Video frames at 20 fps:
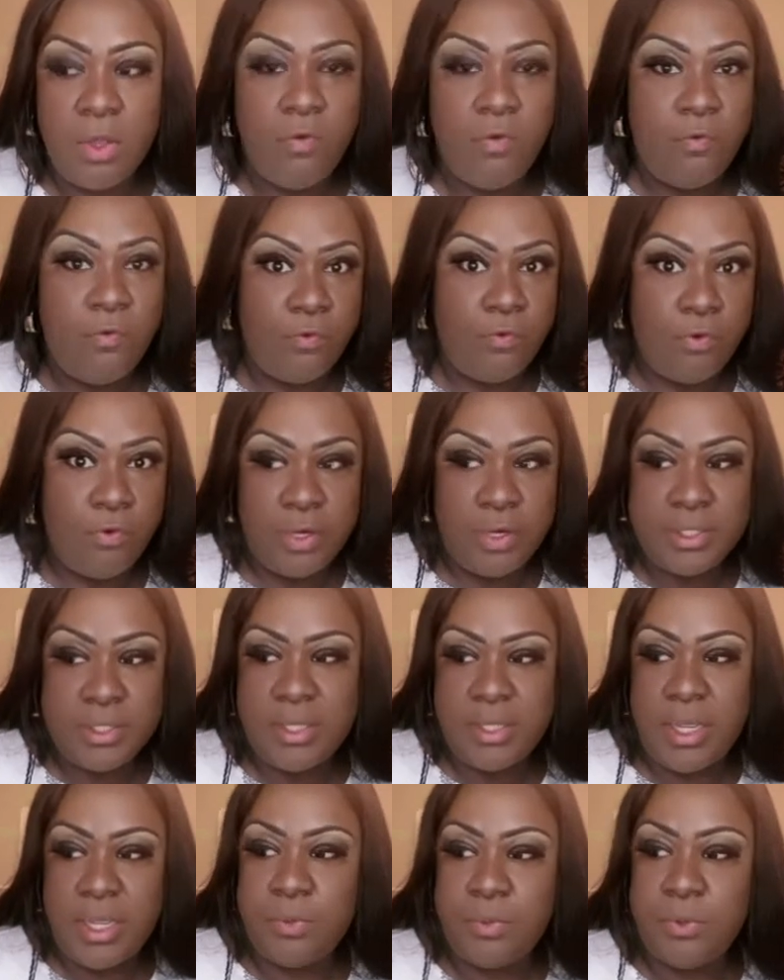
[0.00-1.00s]
For
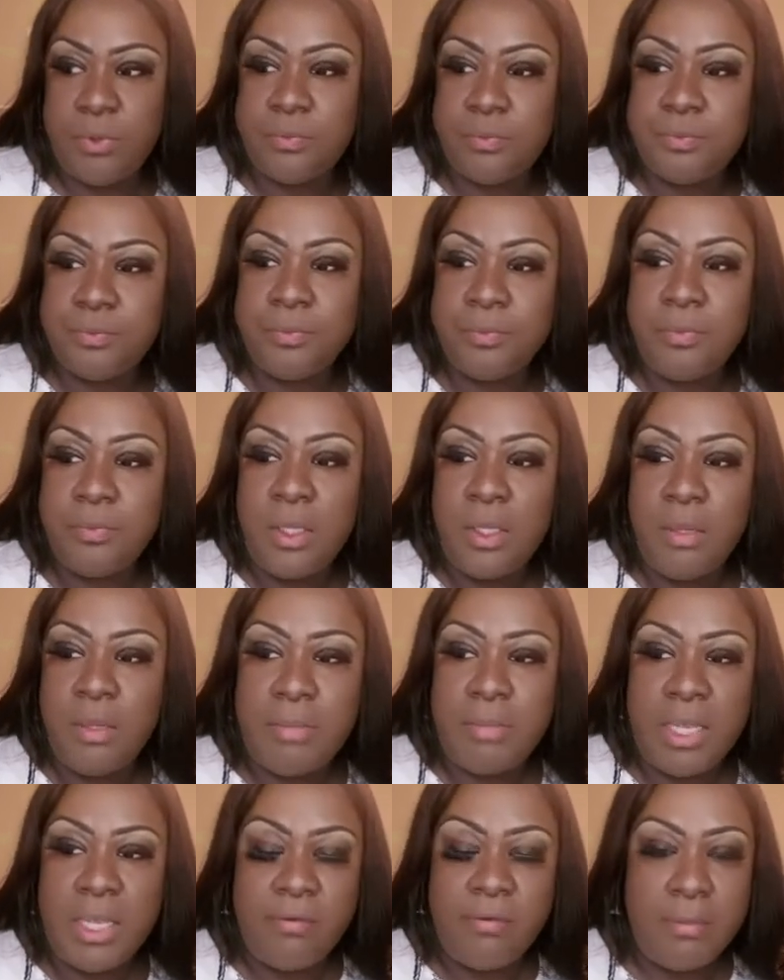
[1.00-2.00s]
example,
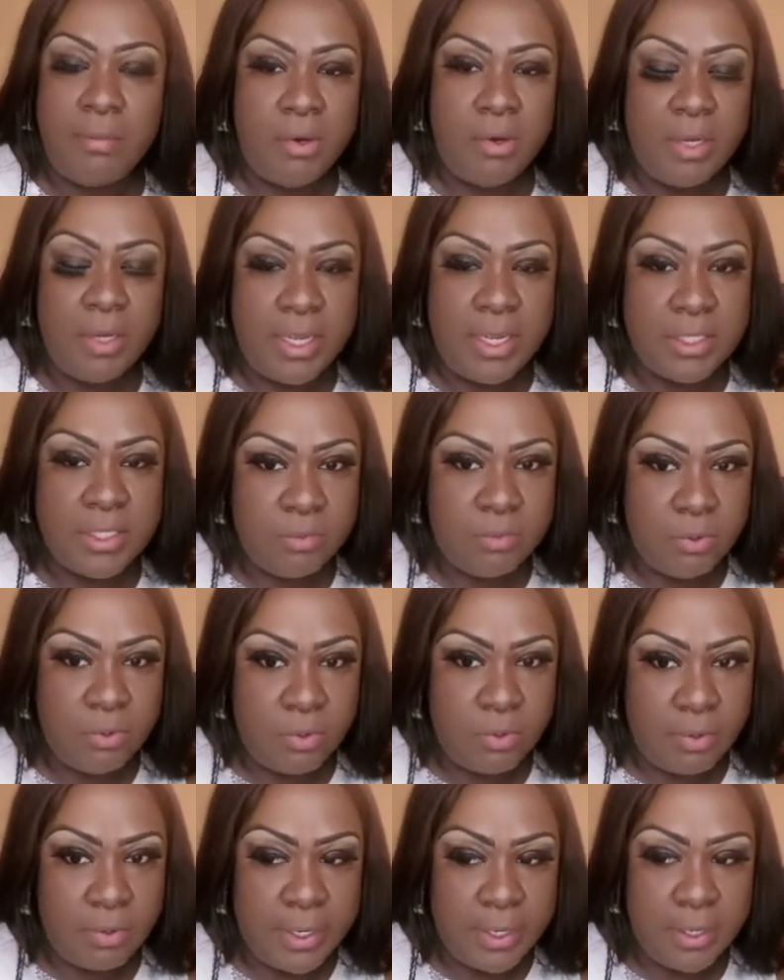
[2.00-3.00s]
Bank of America has a
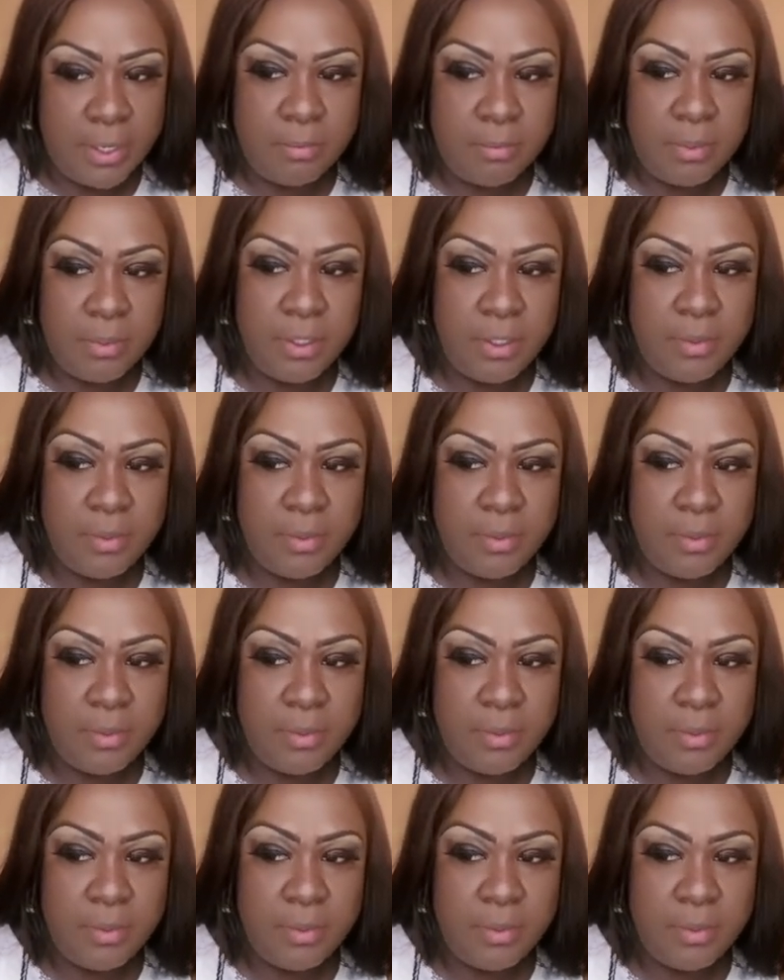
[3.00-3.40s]
program